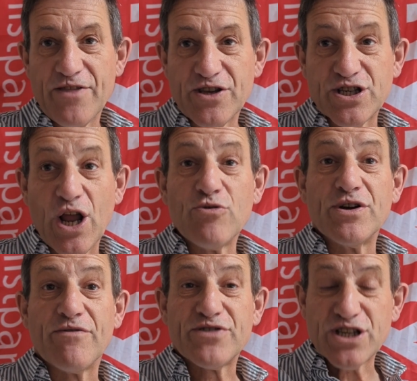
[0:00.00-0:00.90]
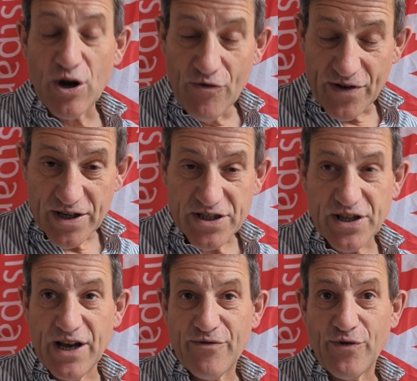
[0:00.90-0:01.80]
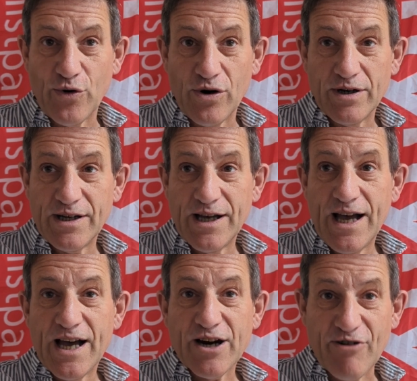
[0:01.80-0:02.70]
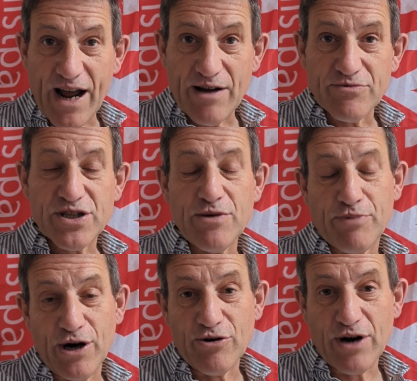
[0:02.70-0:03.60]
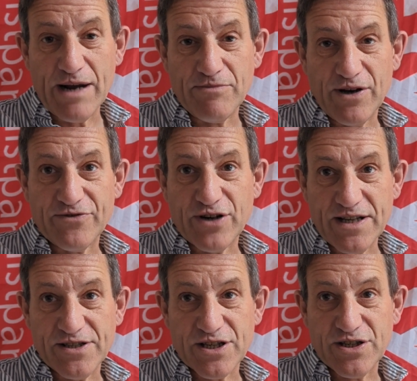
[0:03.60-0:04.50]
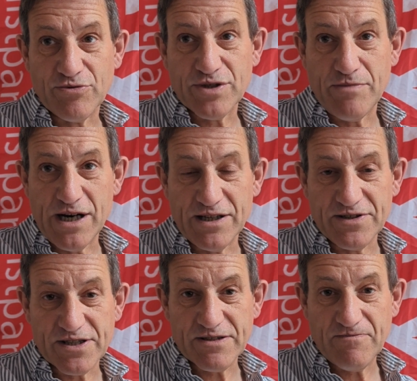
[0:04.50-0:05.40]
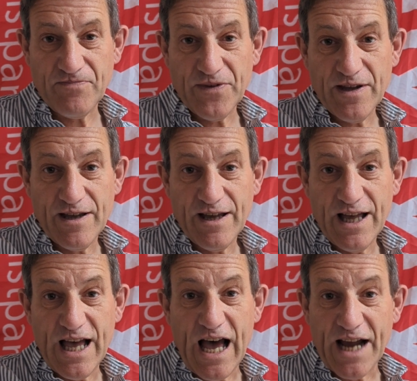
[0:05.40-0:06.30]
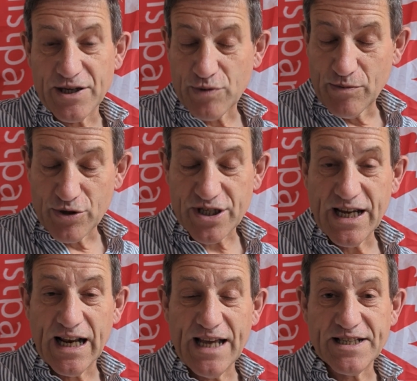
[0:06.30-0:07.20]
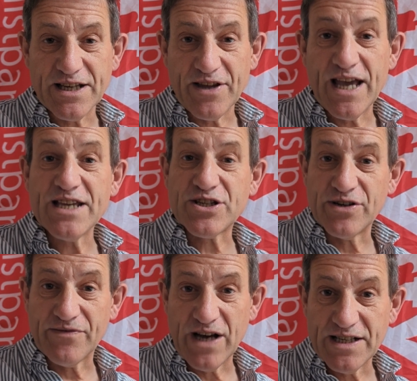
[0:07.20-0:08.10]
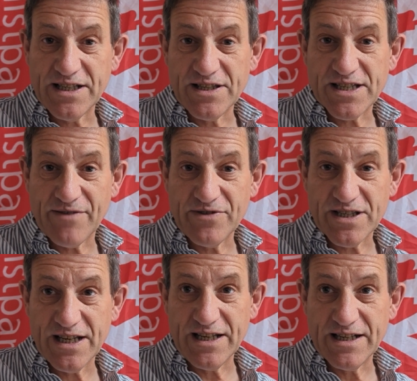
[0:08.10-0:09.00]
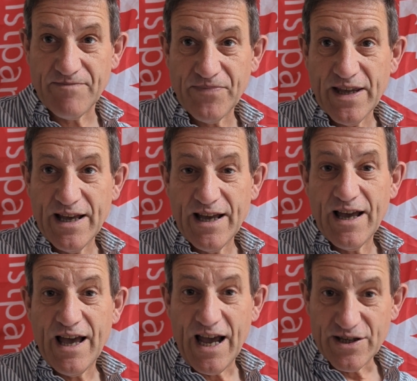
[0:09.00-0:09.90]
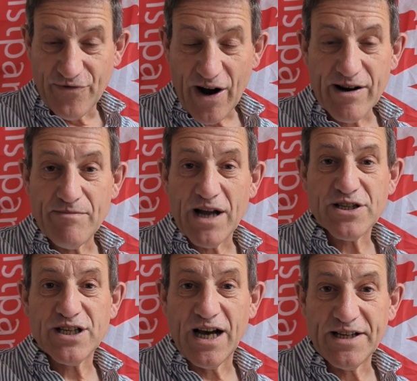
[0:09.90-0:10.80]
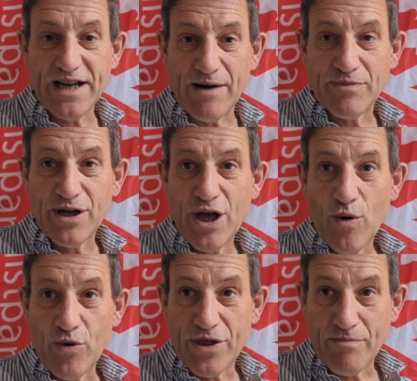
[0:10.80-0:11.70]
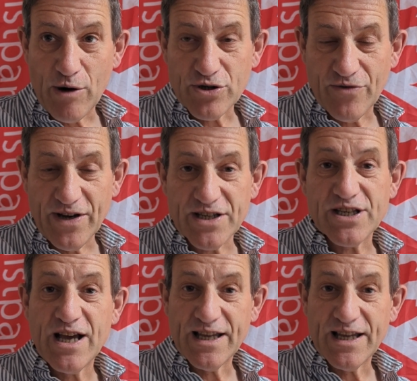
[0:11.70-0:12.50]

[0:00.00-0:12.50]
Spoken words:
The slogan of Soviets, therefore, crowns the program of transitional demands." And as we will see later, the history of 1917 is very much tied up with the Bolsheviks